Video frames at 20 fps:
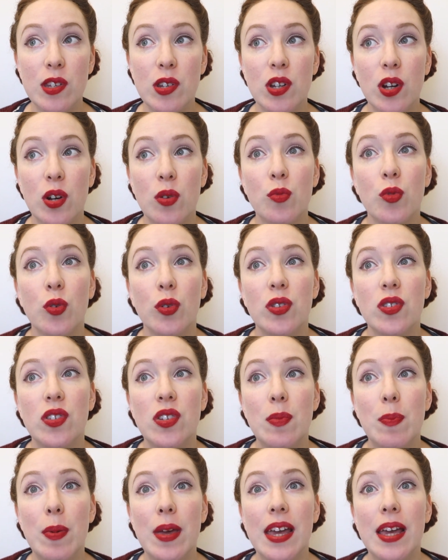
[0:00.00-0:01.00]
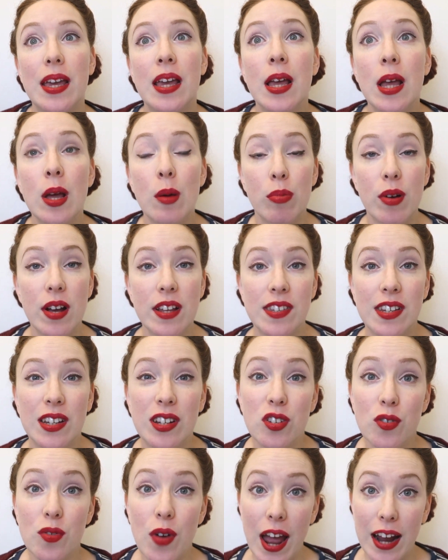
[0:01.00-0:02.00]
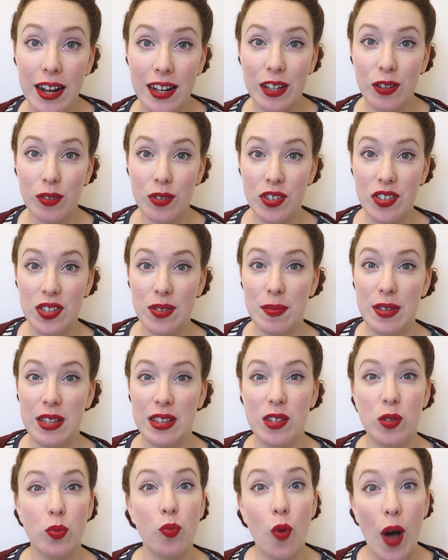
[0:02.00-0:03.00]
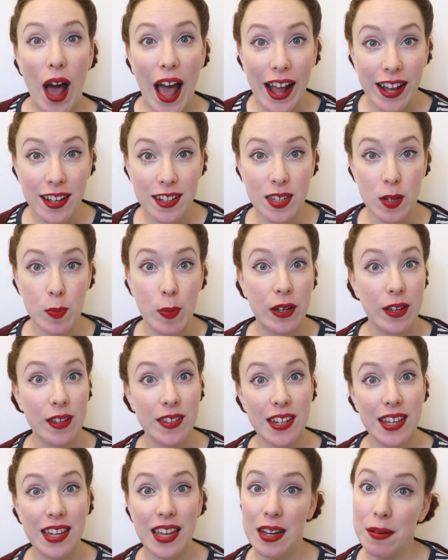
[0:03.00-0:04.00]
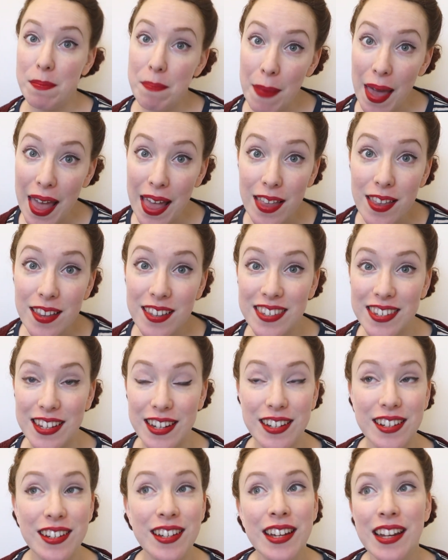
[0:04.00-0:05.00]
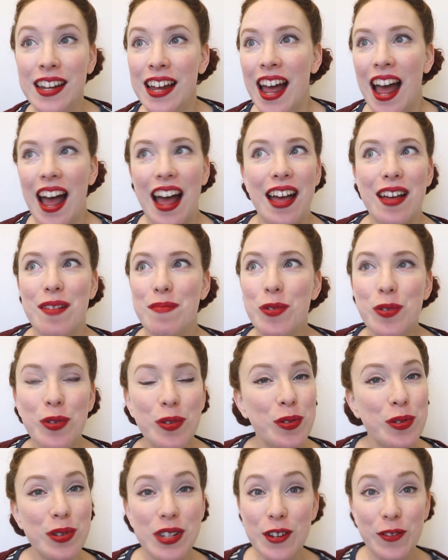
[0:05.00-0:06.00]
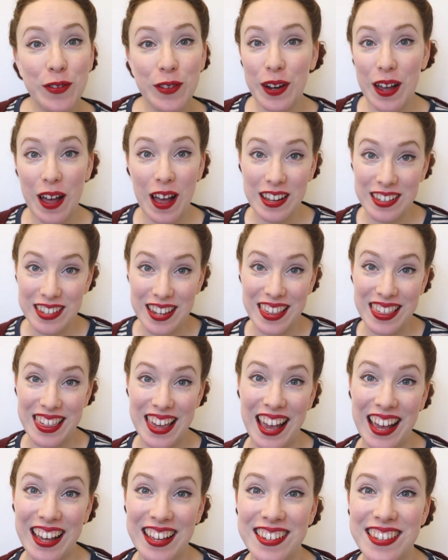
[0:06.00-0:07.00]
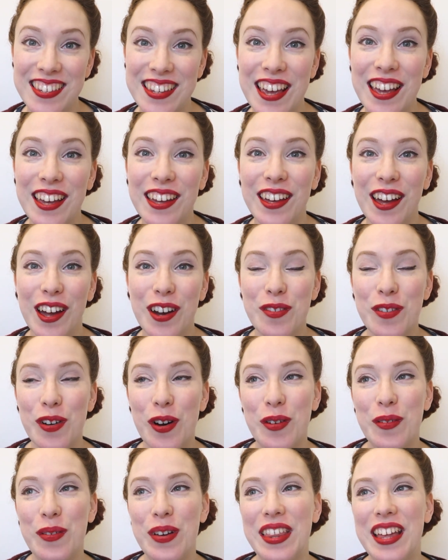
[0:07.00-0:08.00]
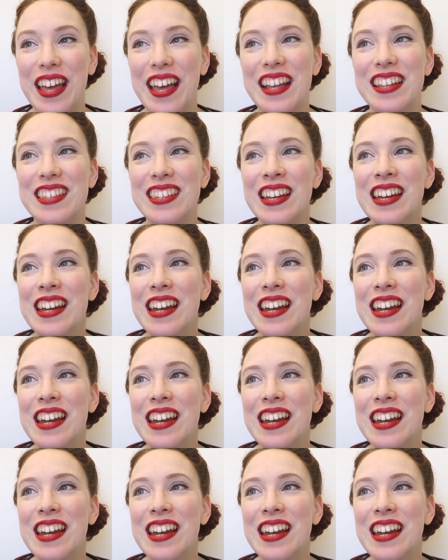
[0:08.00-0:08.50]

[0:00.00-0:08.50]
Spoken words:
you don't want to be pressing directly onto something that's waxed, because it can melt, and all different kinds of things can go wrong with it.